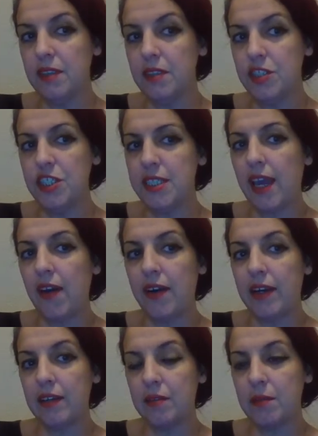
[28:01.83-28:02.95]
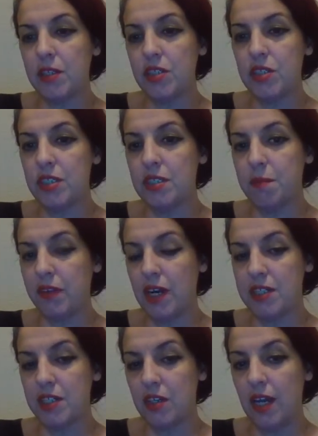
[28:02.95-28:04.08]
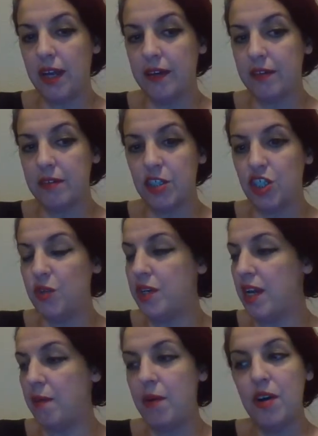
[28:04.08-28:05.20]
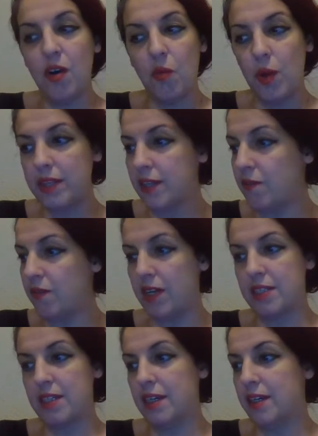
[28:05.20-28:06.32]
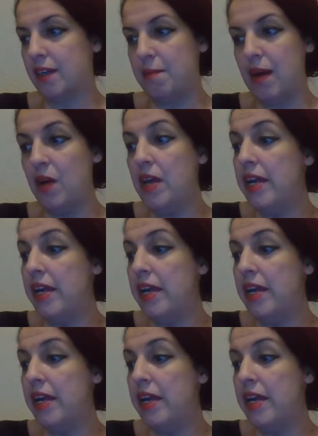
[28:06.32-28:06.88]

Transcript: She's scary because she's a pathological liar. So you never know what the fuck is gonna come out.